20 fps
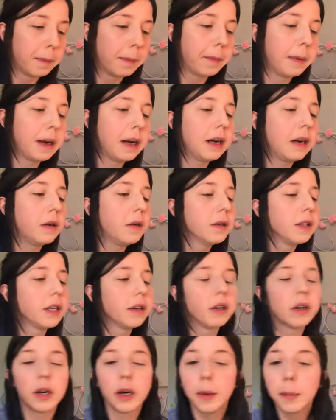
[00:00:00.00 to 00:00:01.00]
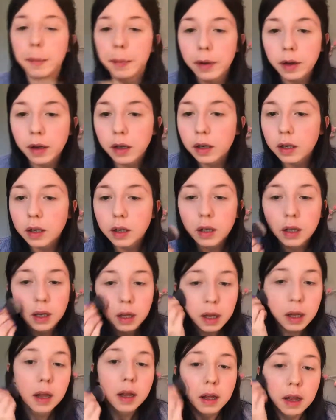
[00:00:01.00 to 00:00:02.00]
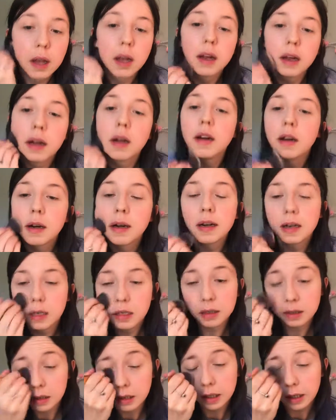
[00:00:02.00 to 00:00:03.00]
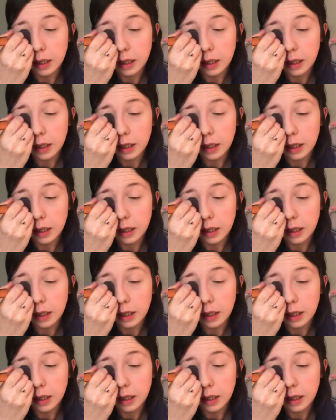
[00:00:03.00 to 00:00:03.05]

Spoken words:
powder up and